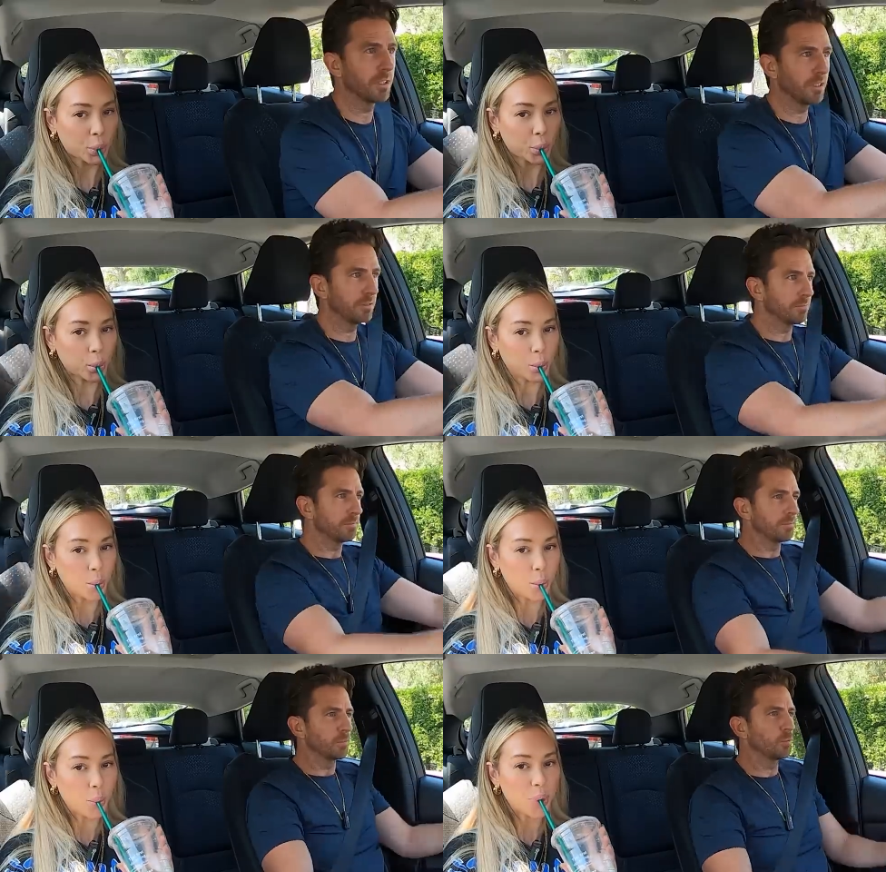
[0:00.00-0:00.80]
Speaker 1: any
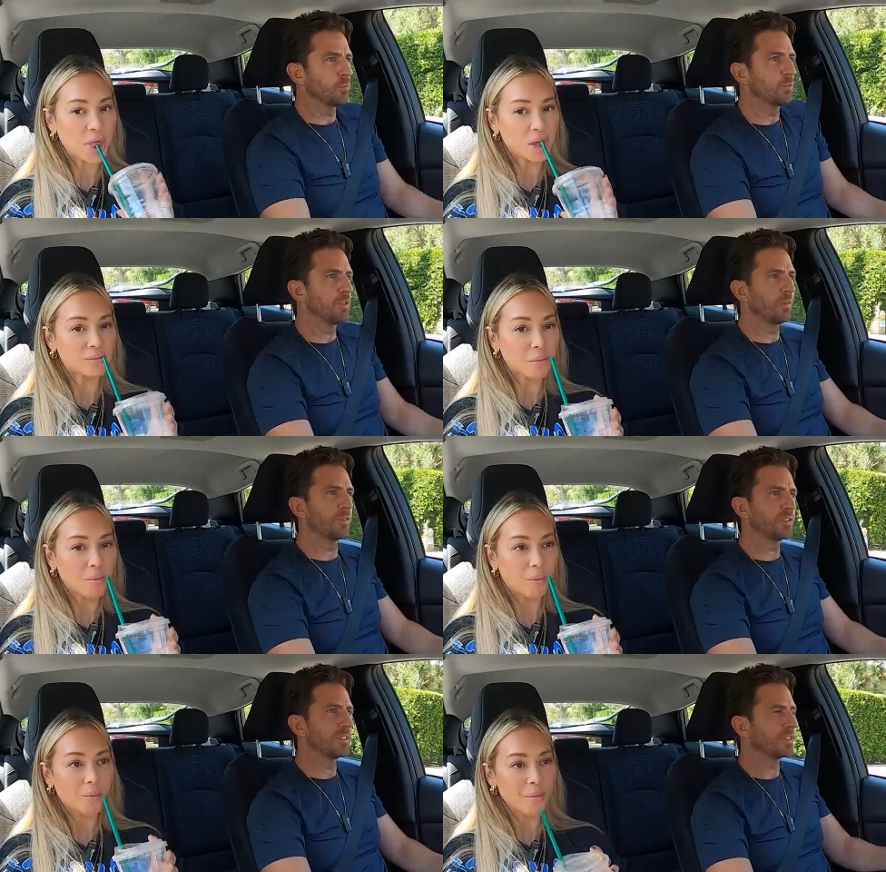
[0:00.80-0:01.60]

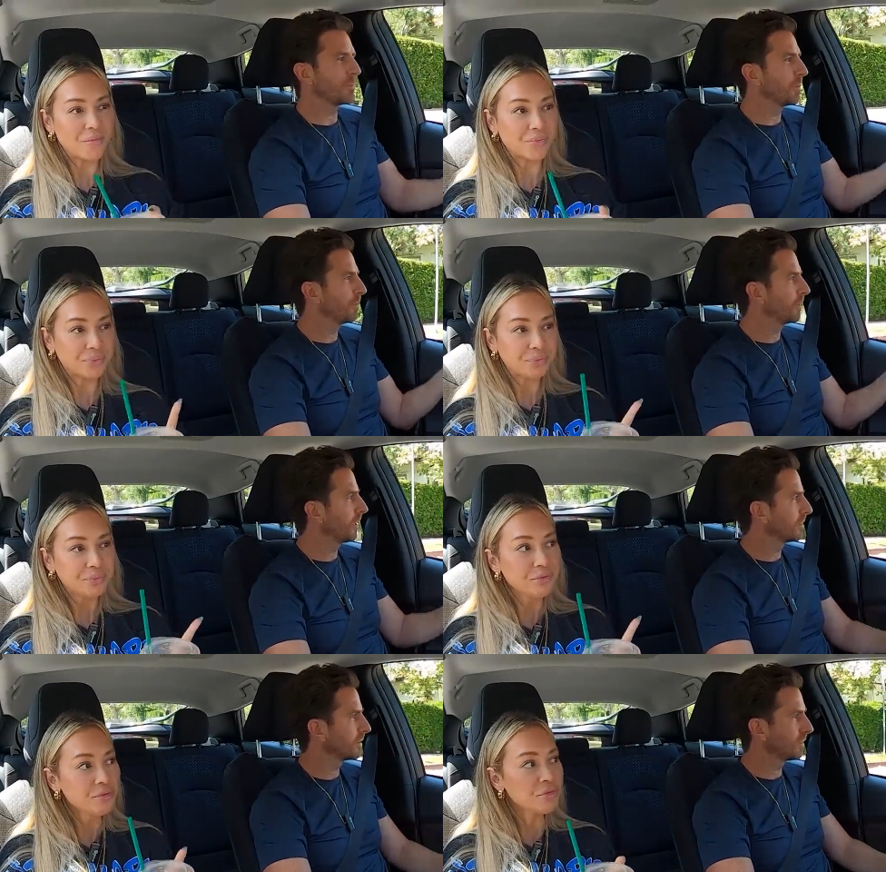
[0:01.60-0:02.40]
differences. I mean,
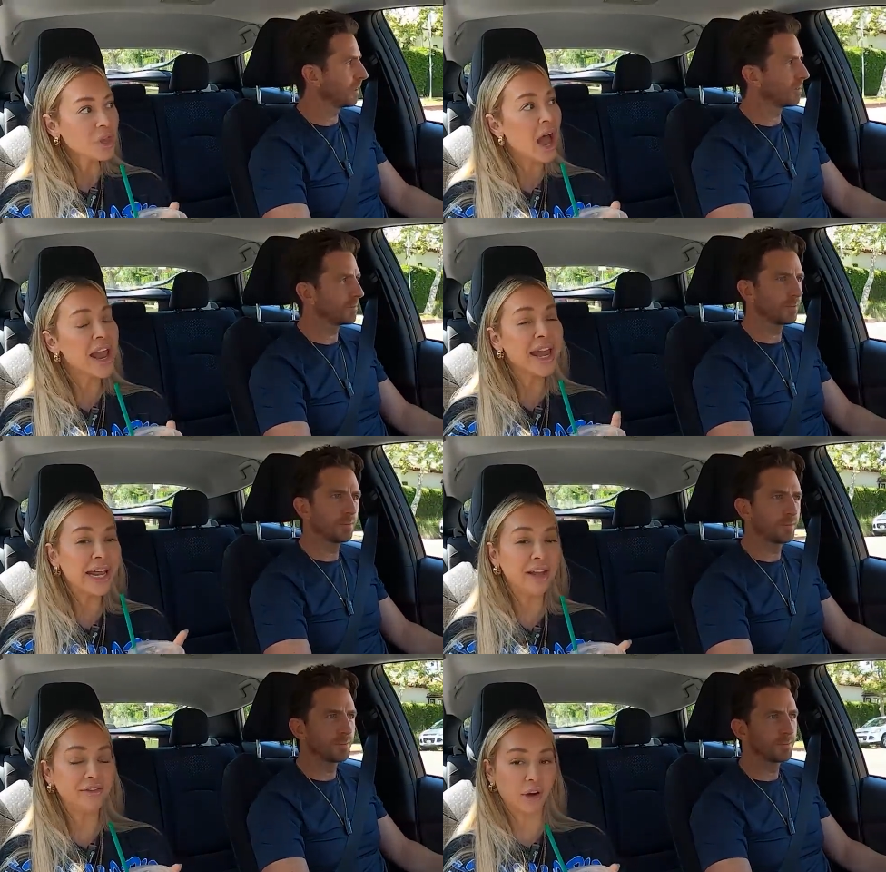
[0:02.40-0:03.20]
that's you know. I
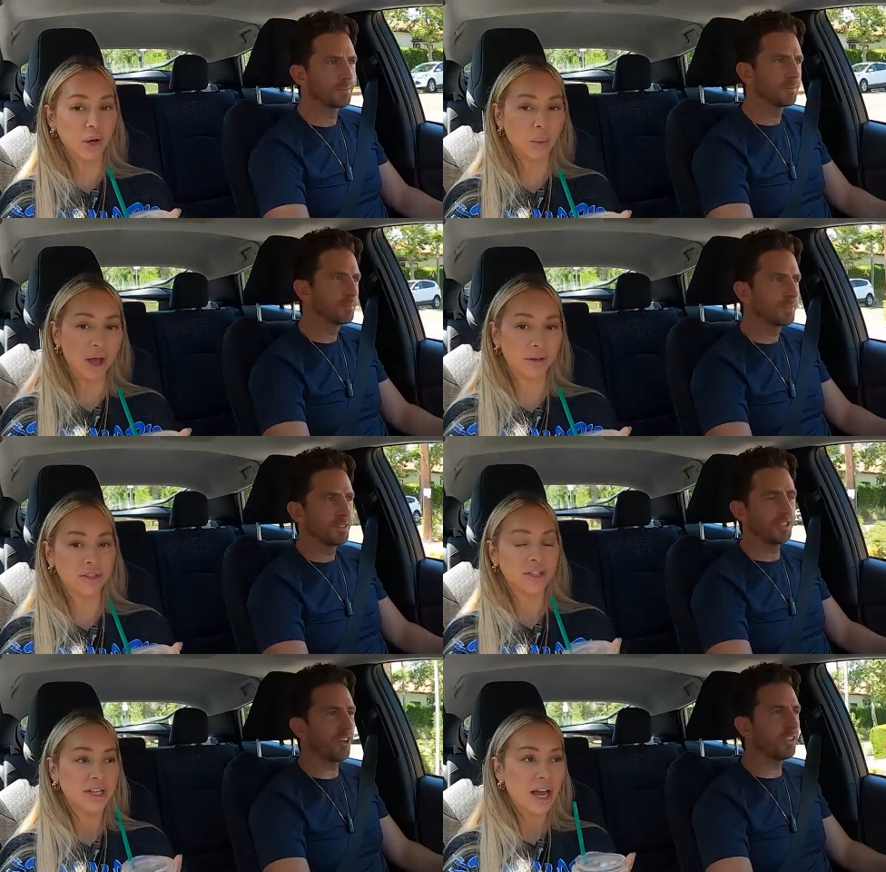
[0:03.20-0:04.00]
hit it very well.
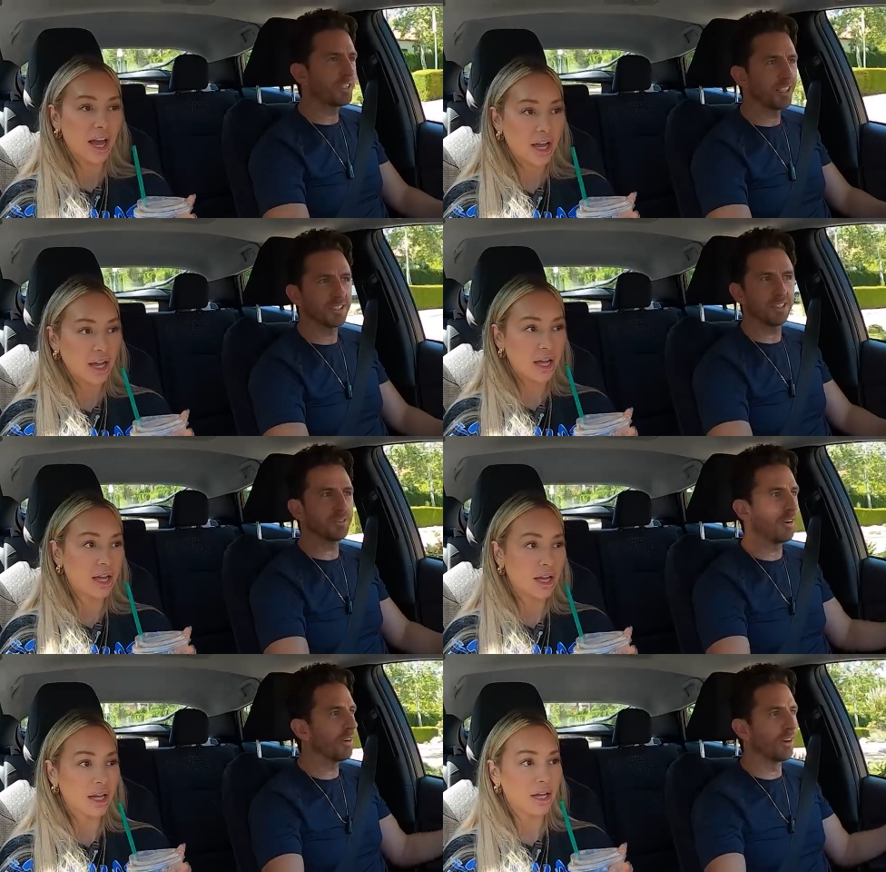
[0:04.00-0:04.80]
Jared takes a good
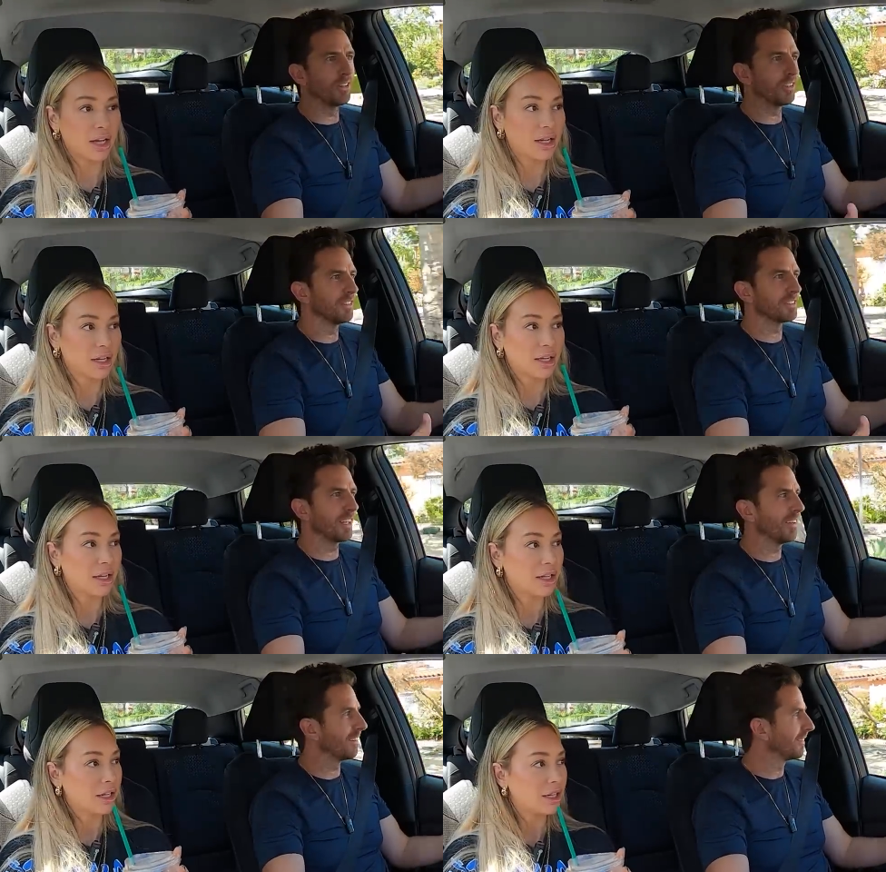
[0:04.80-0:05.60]
photo. You couldn't
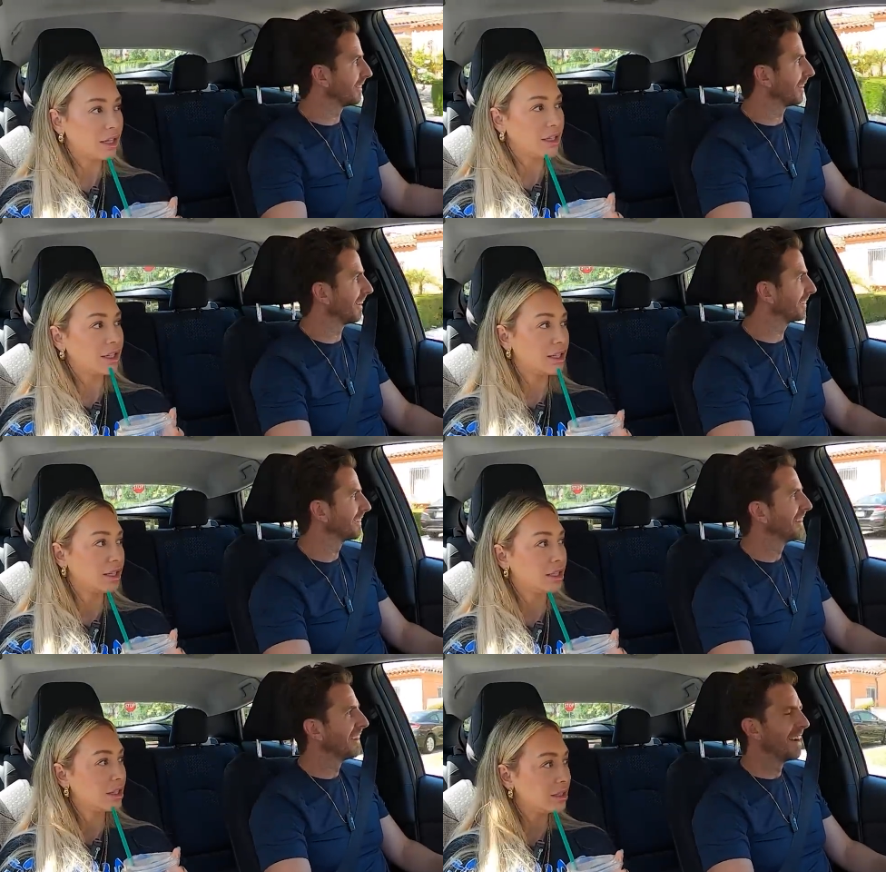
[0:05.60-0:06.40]
tell, you know.
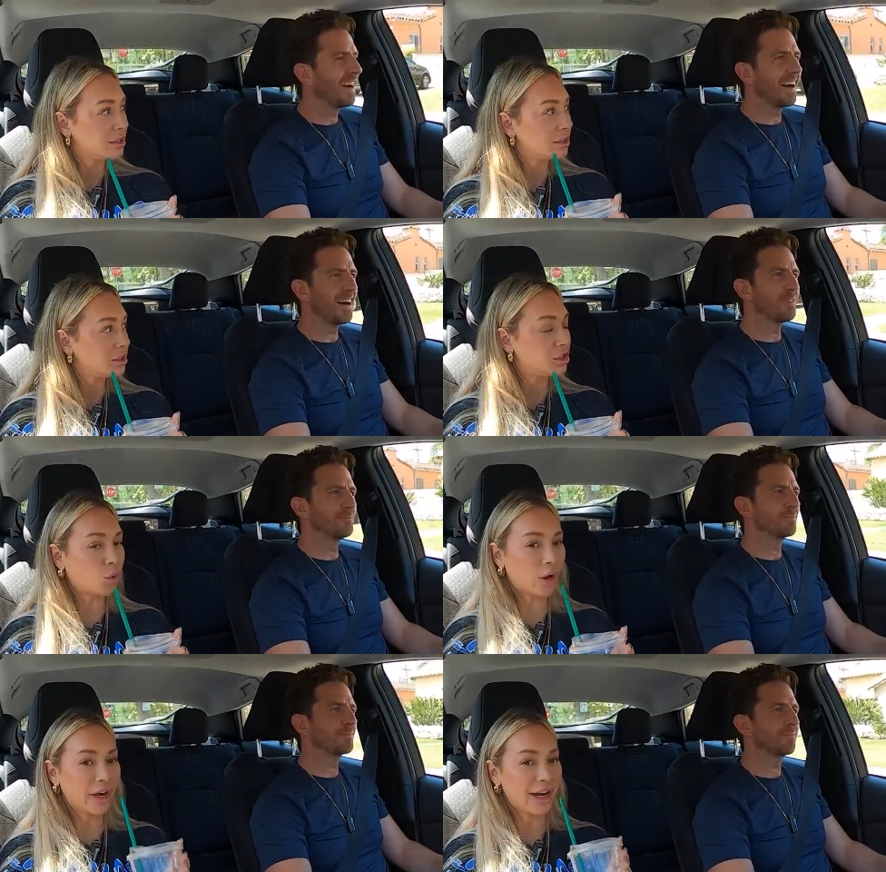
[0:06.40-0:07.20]
Um,
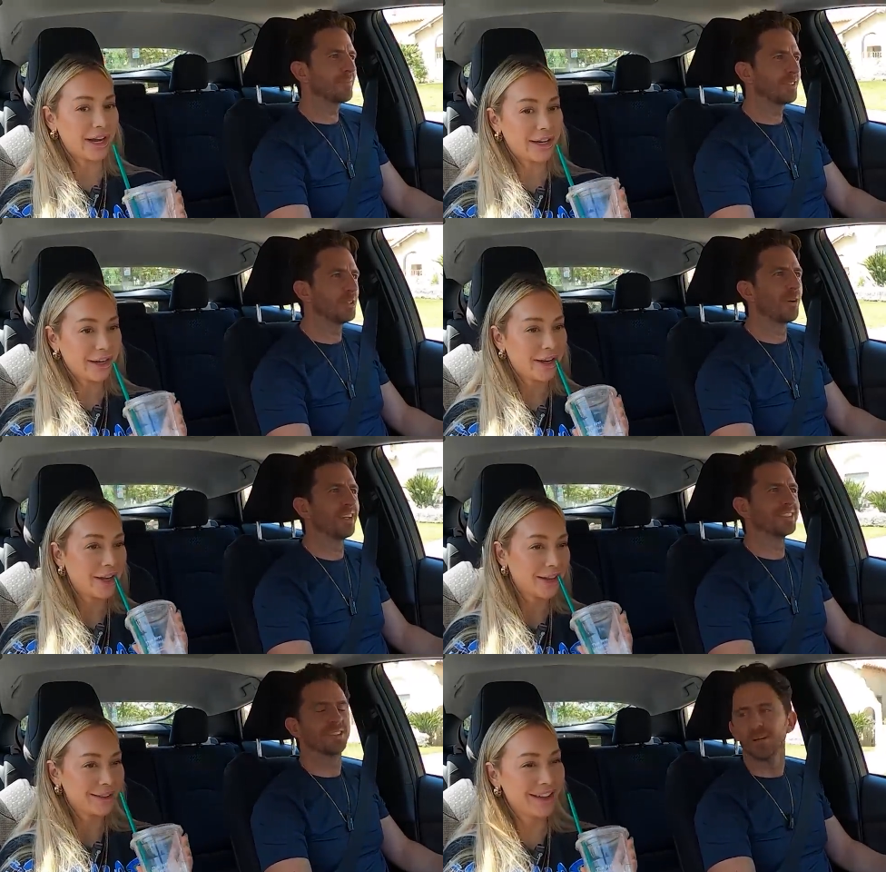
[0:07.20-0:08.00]
Jordan.
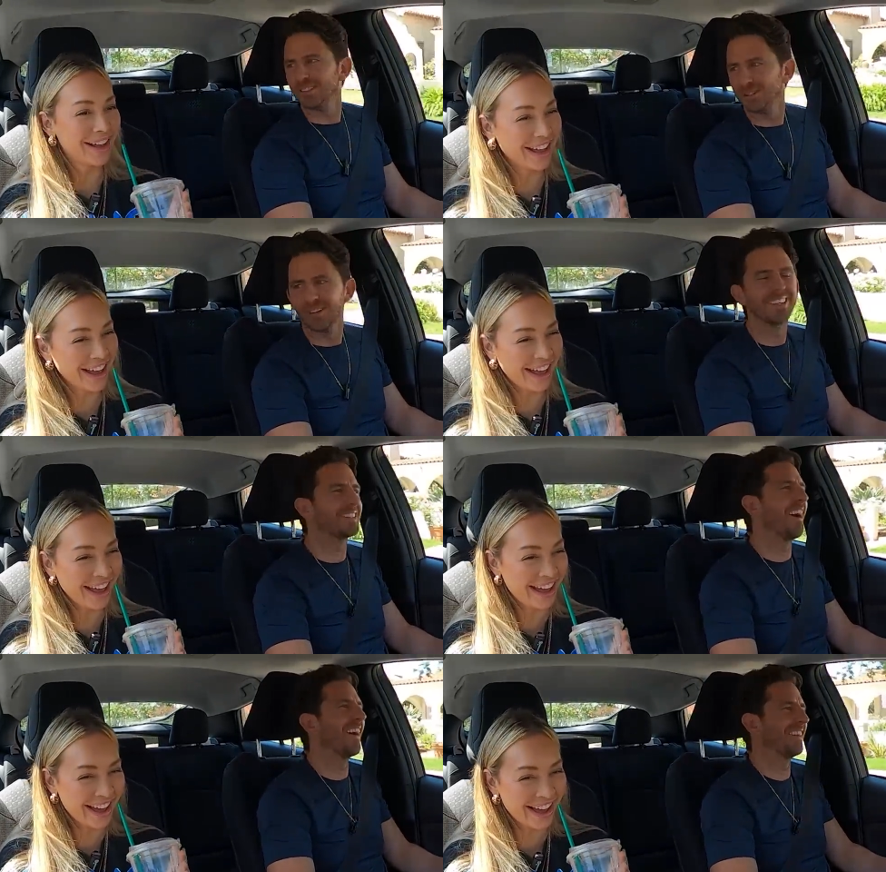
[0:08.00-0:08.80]
Jordan's. Wait, Jordan's.
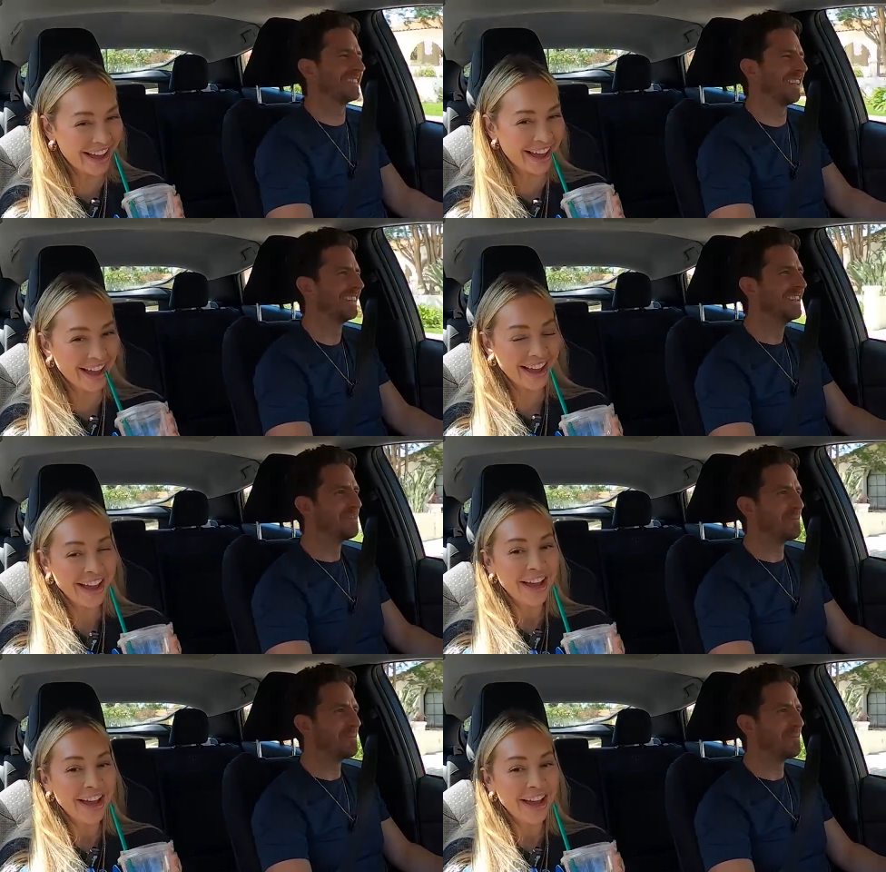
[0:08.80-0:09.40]
Sorry,